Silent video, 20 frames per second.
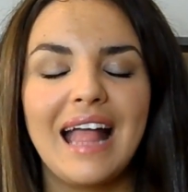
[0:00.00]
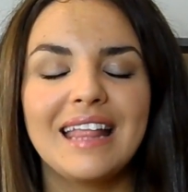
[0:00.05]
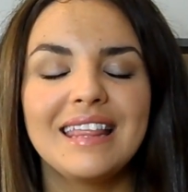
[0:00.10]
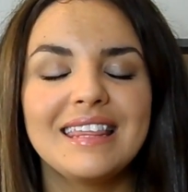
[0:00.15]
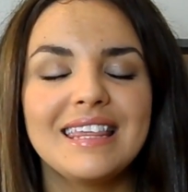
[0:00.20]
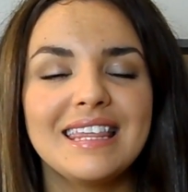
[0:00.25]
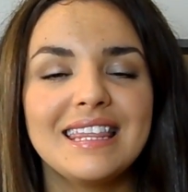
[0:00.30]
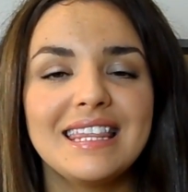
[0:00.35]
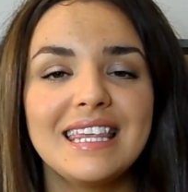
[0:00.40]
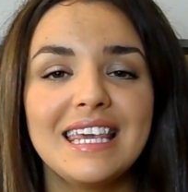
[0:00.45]

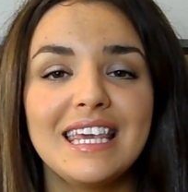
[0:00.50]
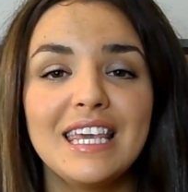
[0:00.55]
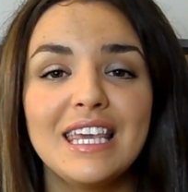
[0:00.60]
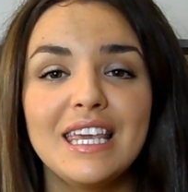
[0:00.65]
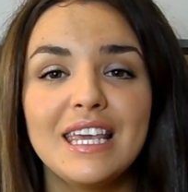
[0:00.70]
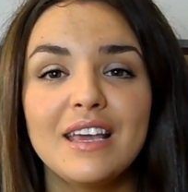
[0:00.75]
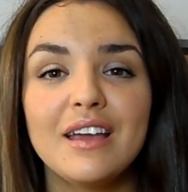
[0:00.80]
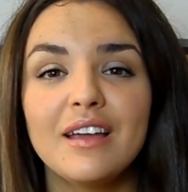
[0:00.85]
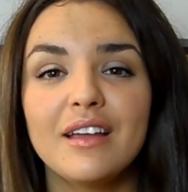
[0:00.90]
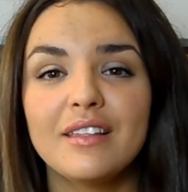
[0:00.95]
and
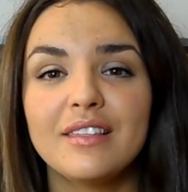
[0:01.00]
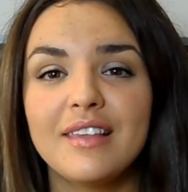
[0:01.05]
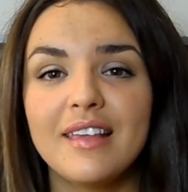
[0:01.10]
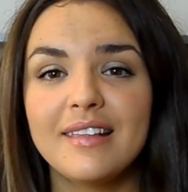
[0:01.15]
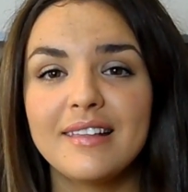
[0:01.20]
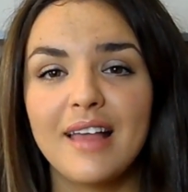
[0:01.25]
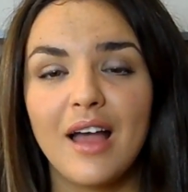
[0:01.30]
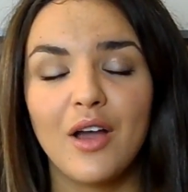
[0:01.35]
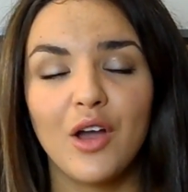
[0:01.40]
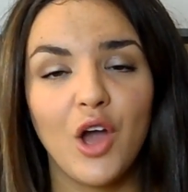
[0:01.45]
the
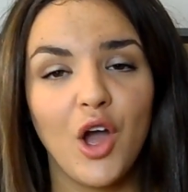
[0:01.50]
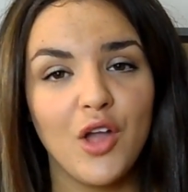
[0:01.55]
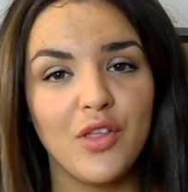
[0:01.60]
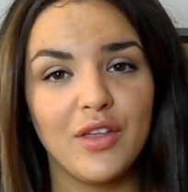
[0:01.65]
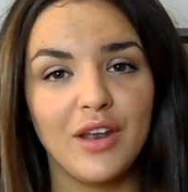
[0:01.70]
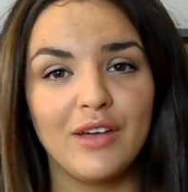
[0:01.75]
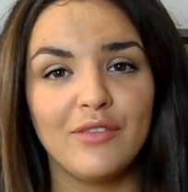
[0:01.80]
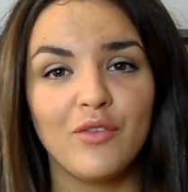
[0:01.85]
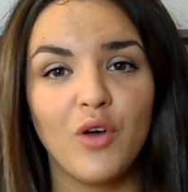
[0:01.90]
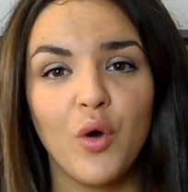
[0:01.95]
discount
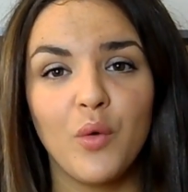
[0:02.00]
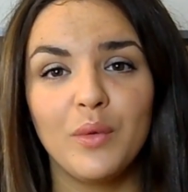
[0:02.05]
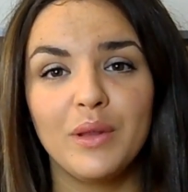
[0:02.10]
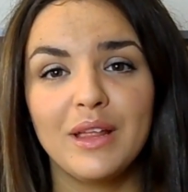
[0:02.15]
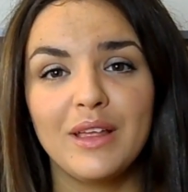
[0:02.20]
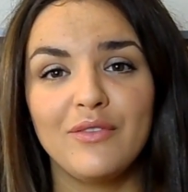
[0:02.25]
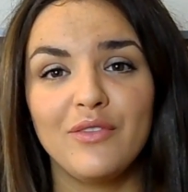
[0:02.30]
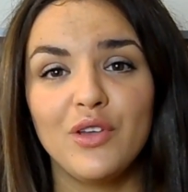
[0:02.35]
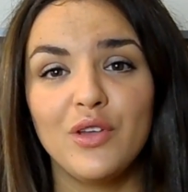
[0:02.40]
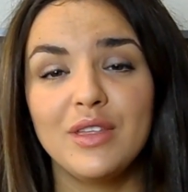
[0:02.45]
code that I've got
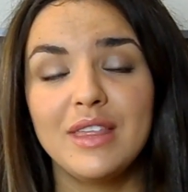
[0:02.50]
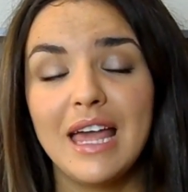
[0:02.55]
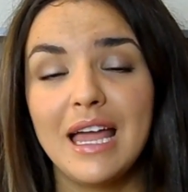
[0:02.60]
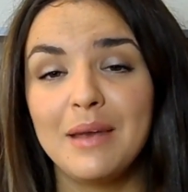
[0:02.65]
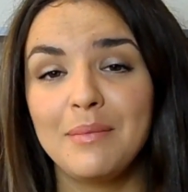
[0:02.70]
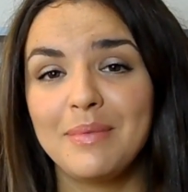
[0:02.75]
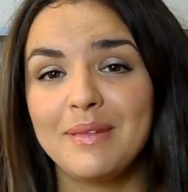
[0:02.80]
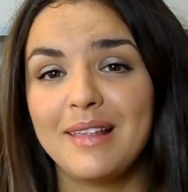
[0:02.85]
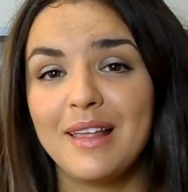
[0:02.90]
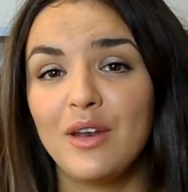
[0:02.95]
will give you
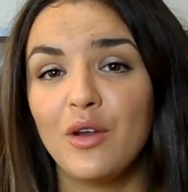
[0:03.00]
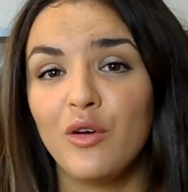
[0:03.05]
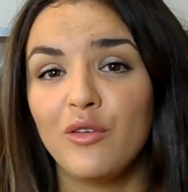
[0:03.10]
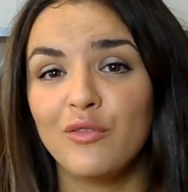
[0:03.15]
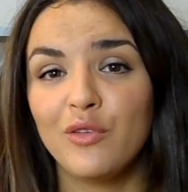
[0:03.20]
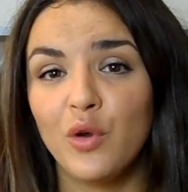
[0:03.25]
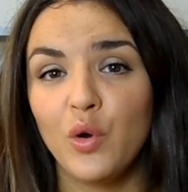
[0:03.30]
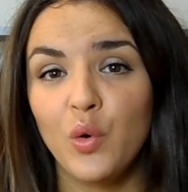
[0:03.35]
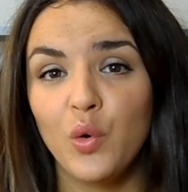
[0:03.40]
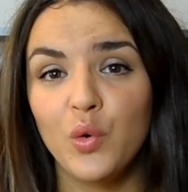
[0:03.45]
10%
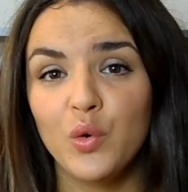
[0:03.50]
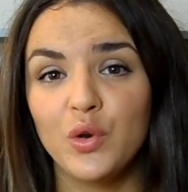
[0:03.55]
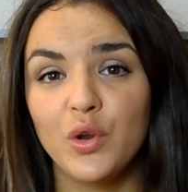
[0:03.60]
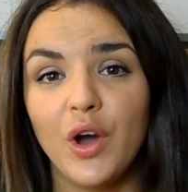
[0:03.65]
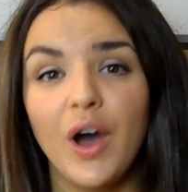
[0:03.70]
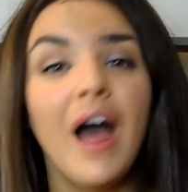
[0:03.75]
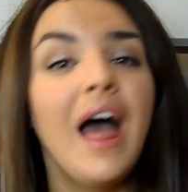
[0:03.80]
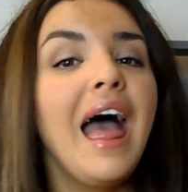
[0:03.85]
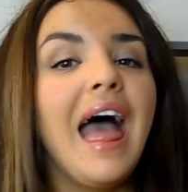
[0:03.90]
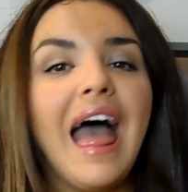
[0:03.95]
off your
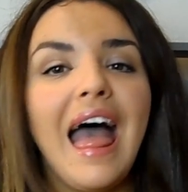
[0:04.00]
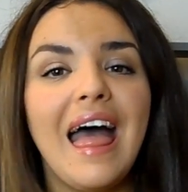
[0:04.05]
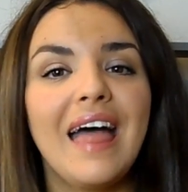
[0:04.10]
order,